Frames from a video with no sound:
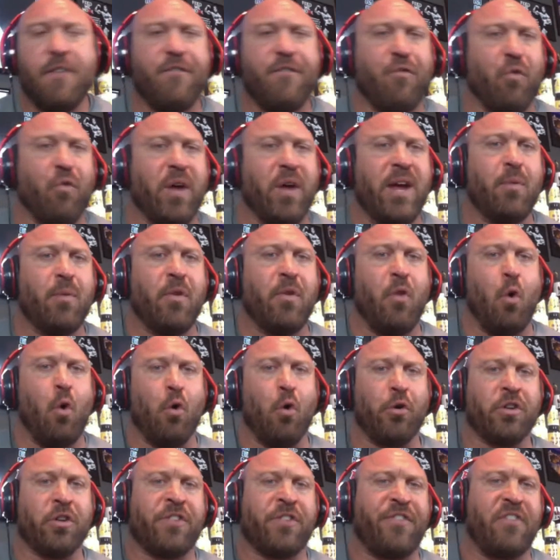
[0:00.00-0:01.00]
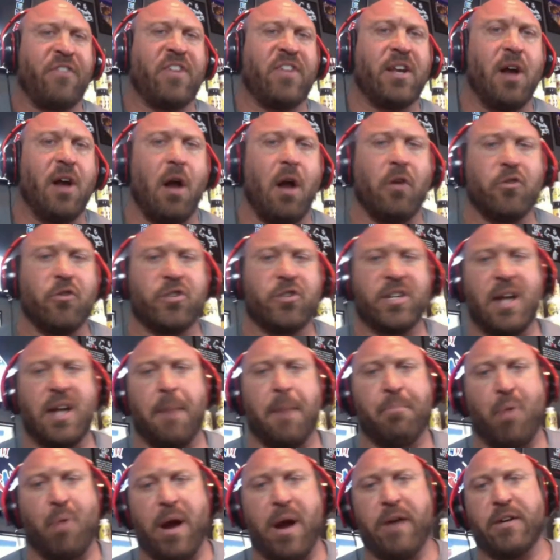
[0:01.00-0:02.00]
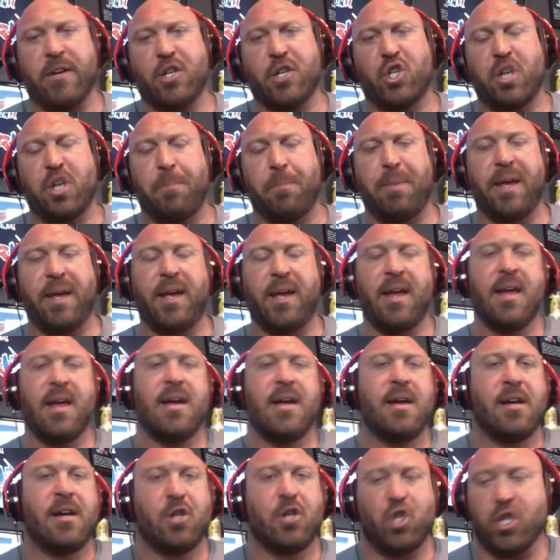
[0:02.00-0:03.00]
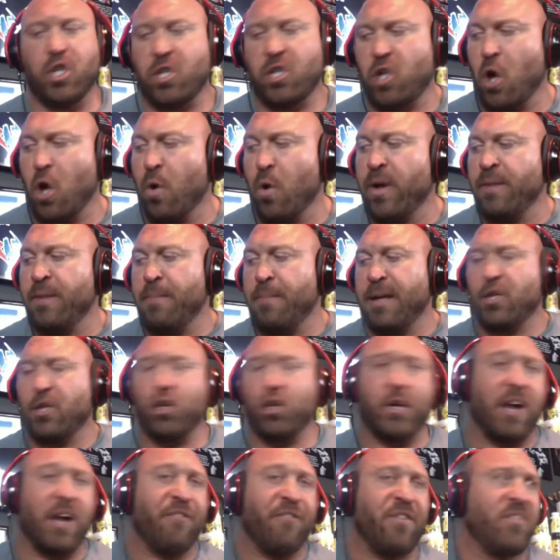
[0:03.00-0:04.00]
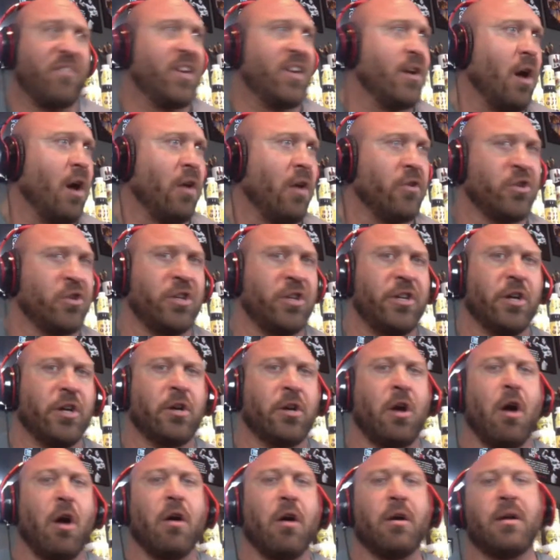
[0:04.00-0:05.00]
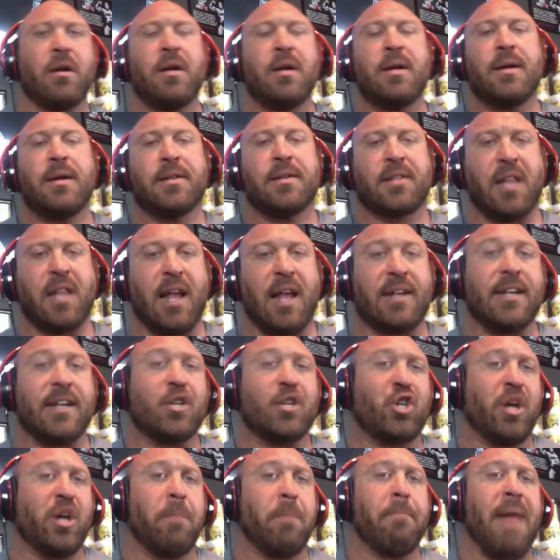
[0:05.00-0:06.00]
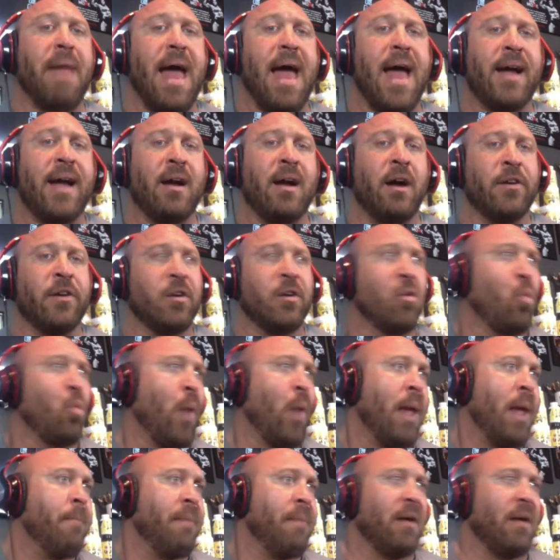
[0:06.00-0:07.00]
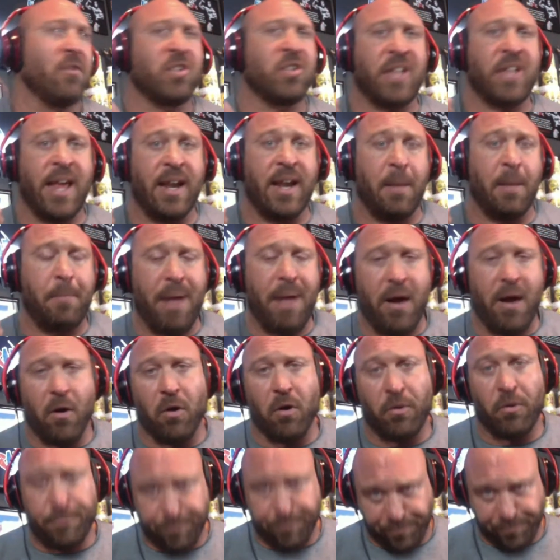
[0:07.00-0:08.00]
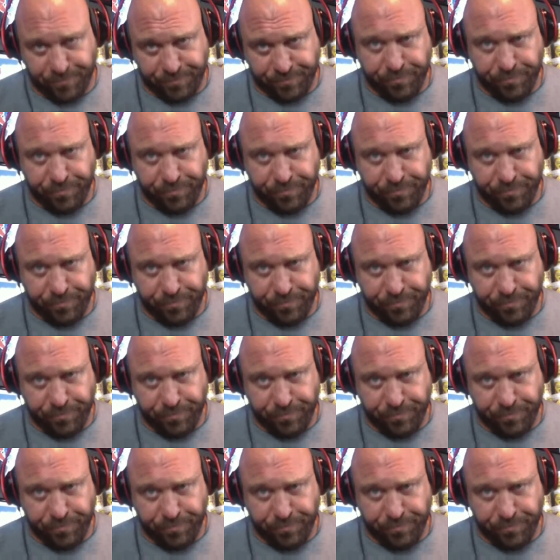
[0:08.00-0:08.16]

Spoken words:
Free with orders $50 and up prior to shipping. Just go in, make sure you got $50 in your cart. Select a gym bag under weight belts and apparel.